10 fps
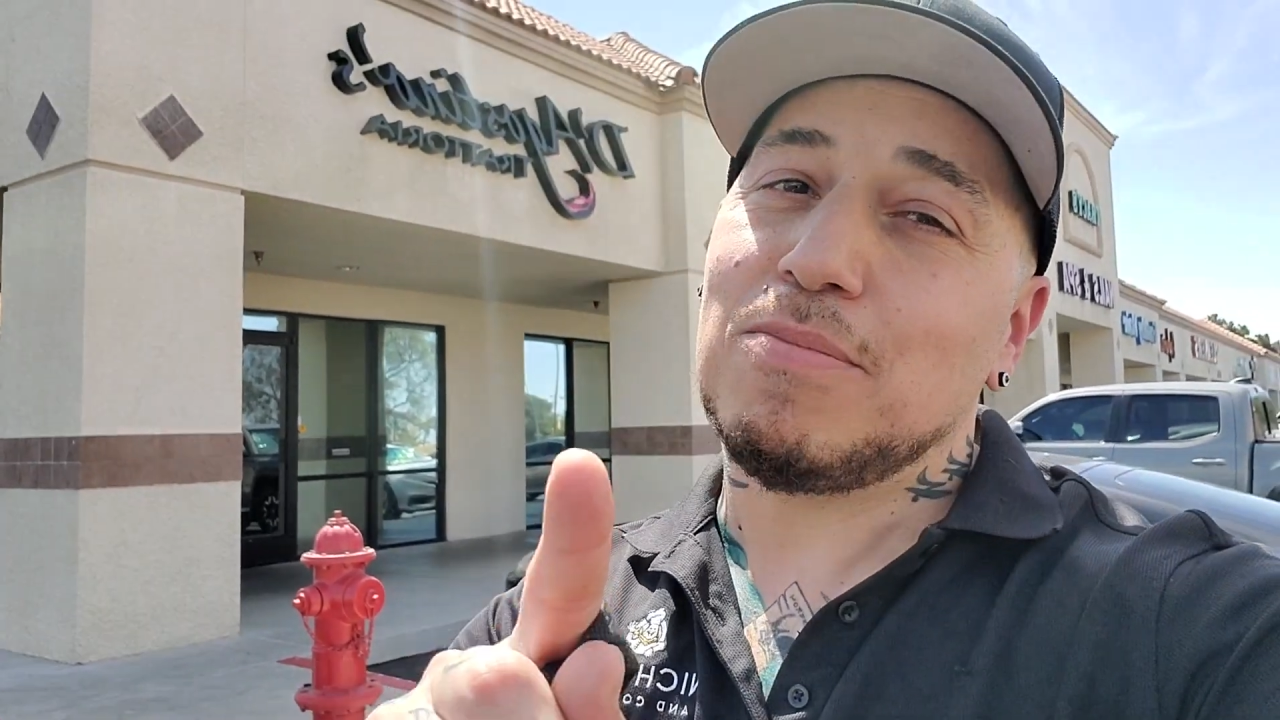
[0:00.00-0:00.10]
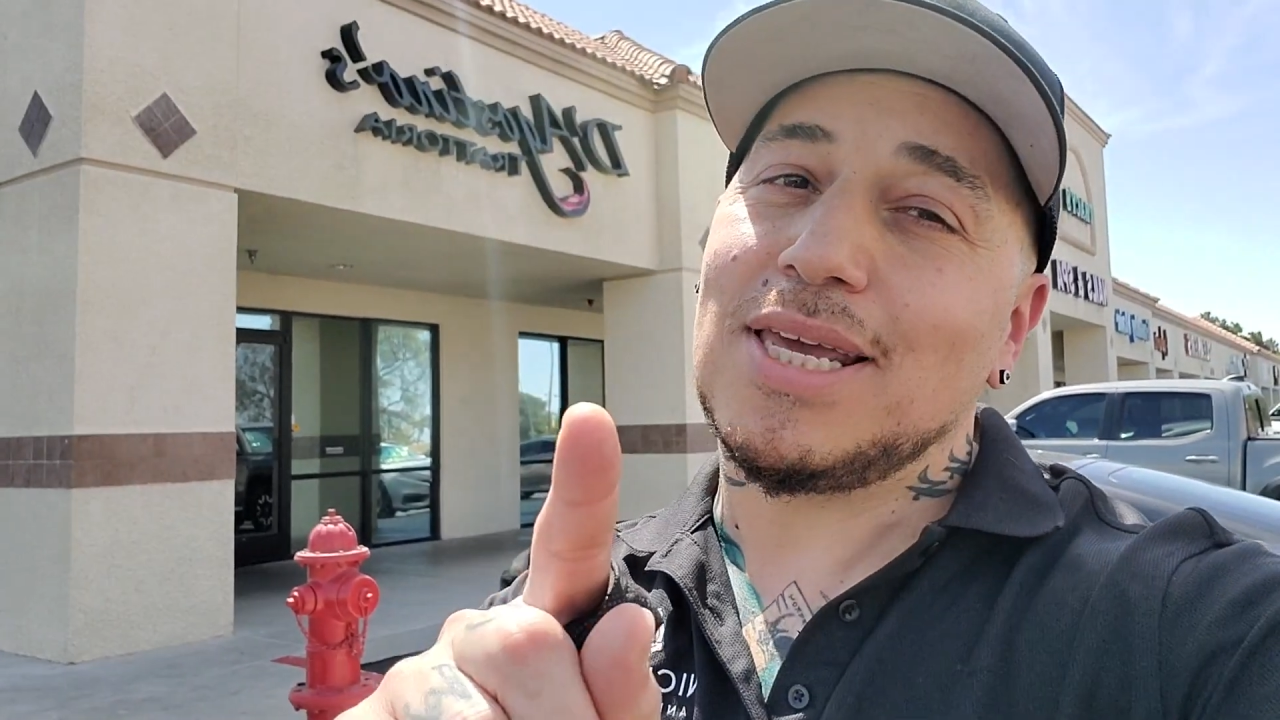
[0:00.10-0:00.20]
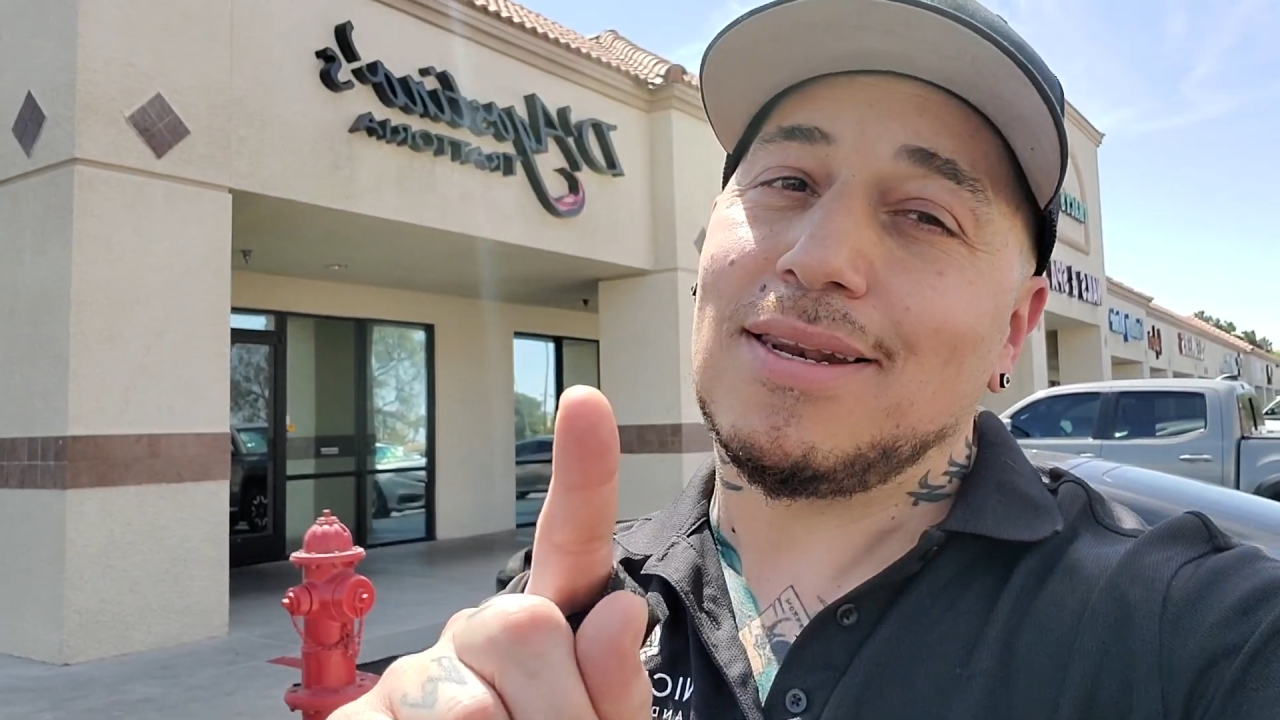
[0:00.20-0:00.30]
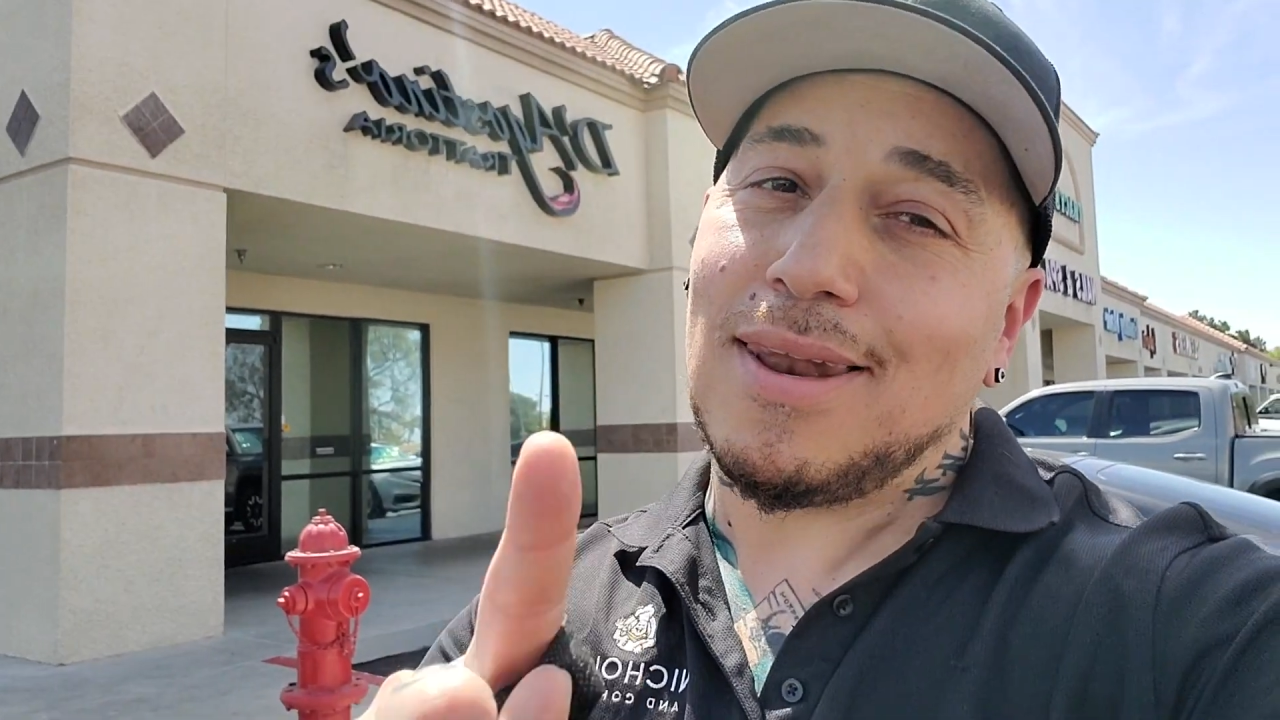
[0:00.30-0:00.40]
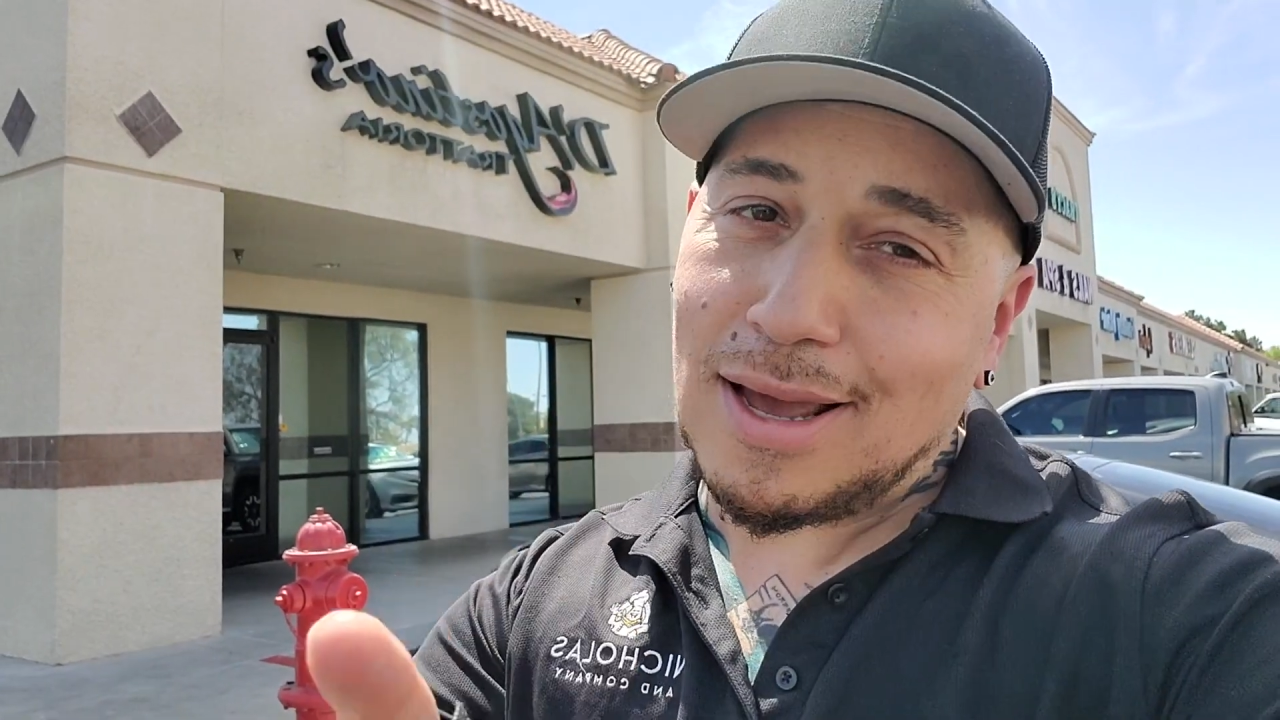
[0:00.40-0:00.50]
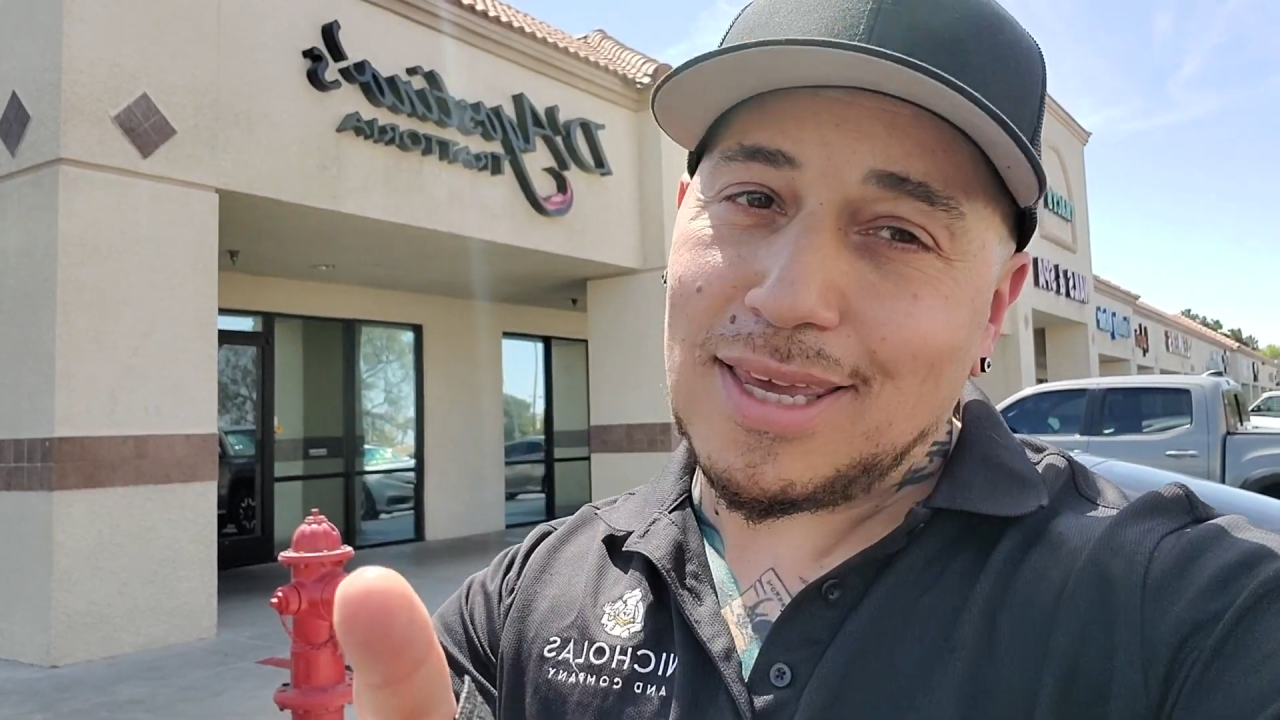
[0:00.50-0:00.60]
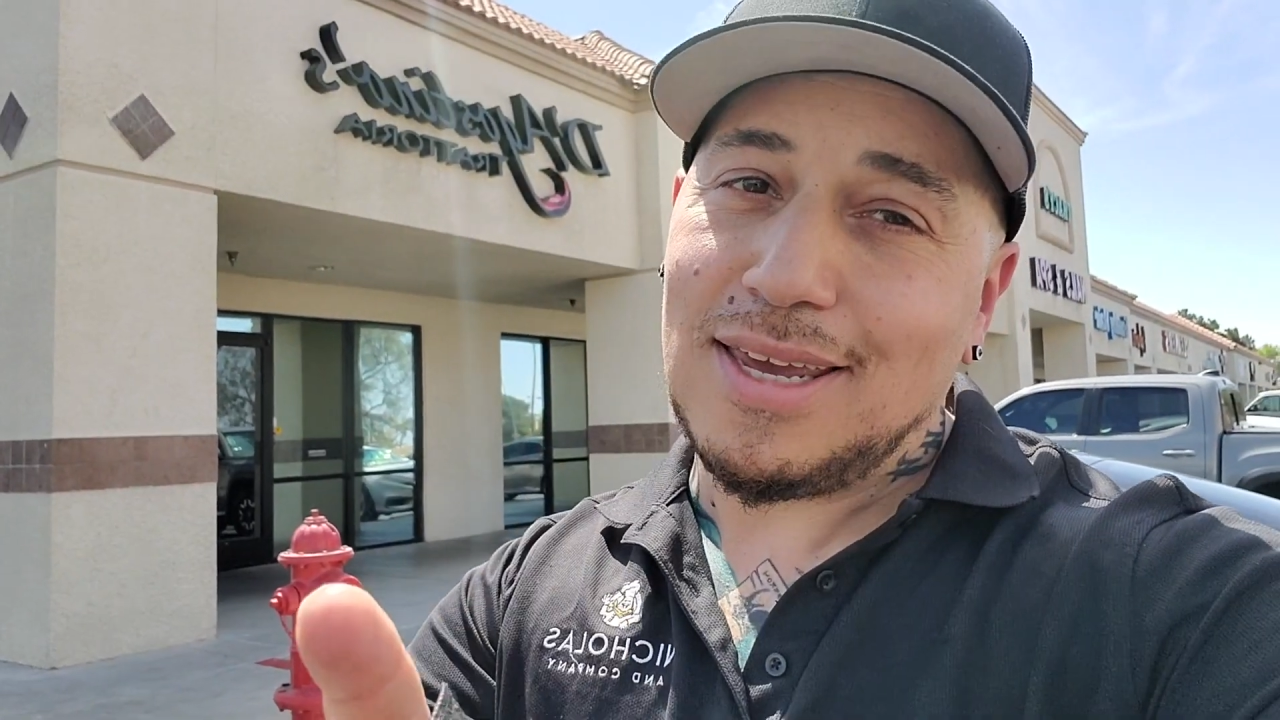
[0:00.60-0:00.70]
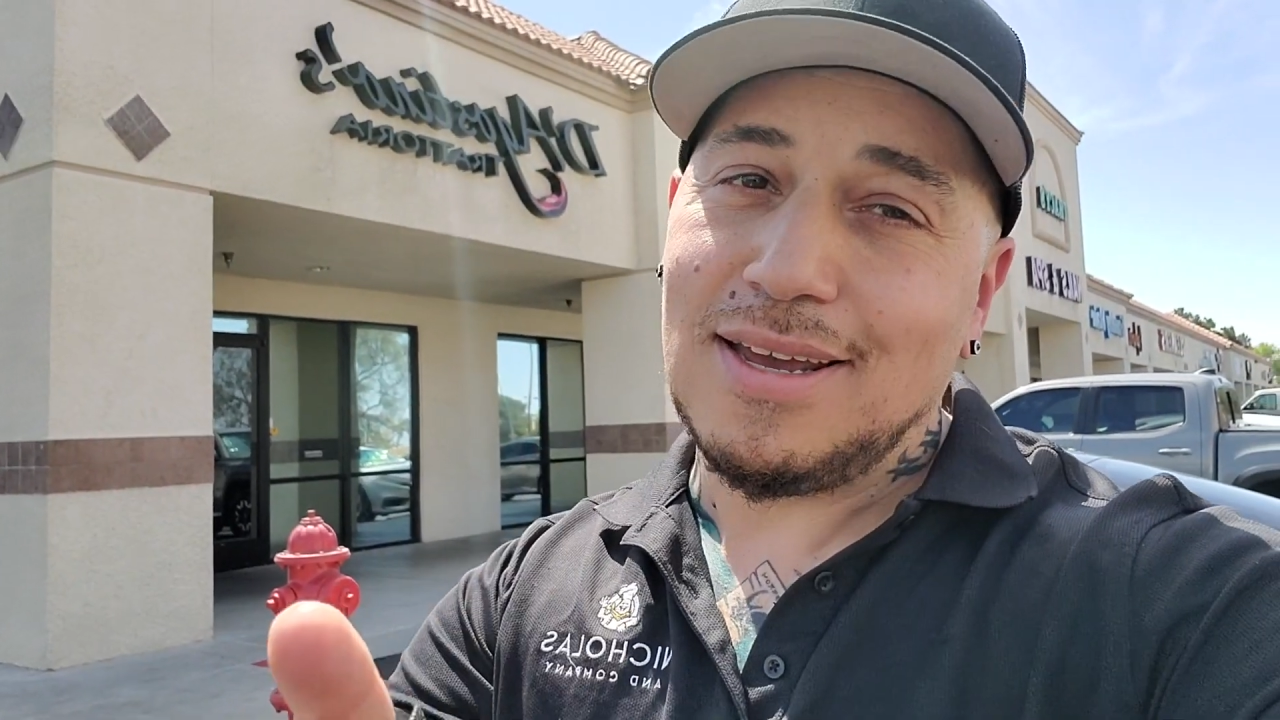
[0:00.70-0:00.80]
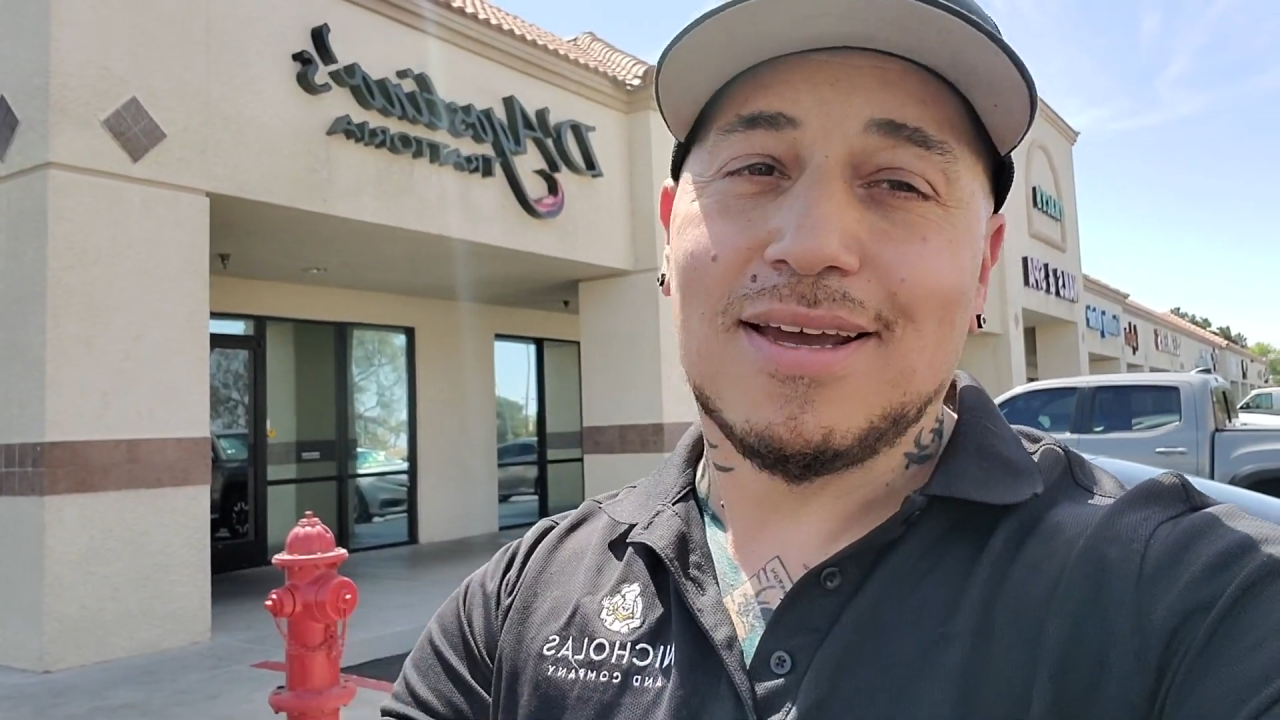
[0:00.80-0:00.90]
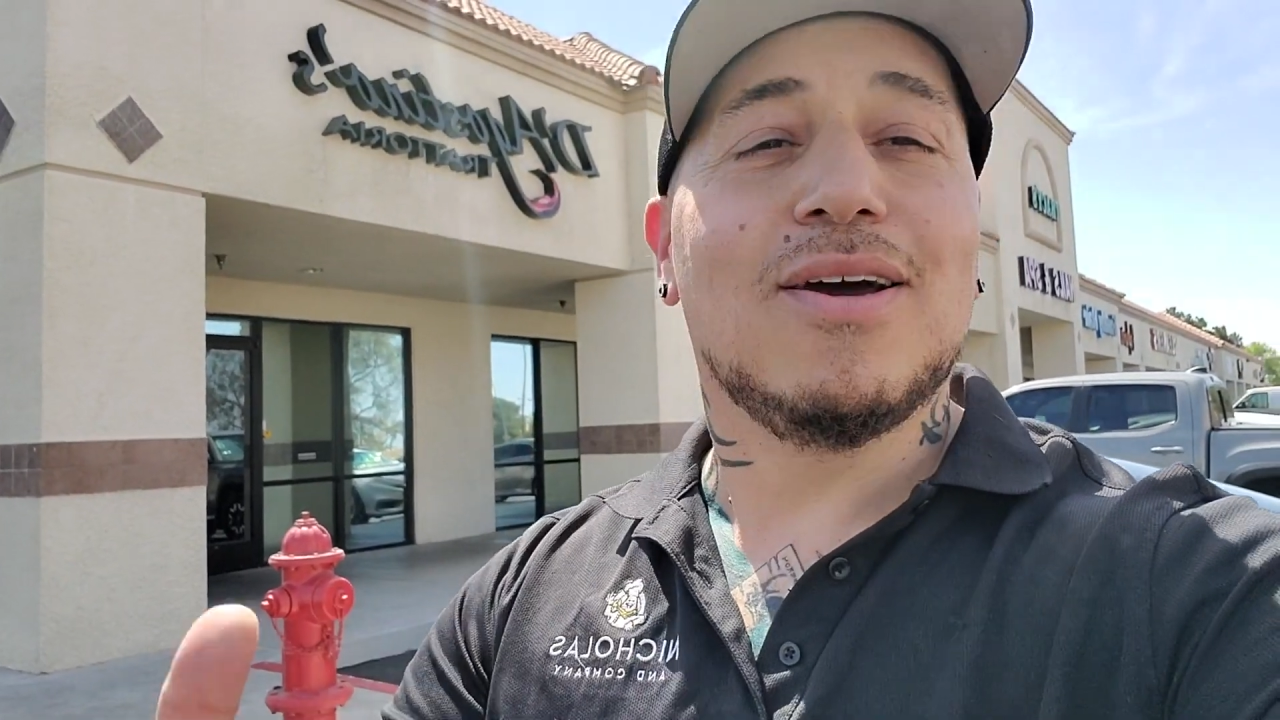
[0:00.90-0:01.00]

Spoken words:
be lucky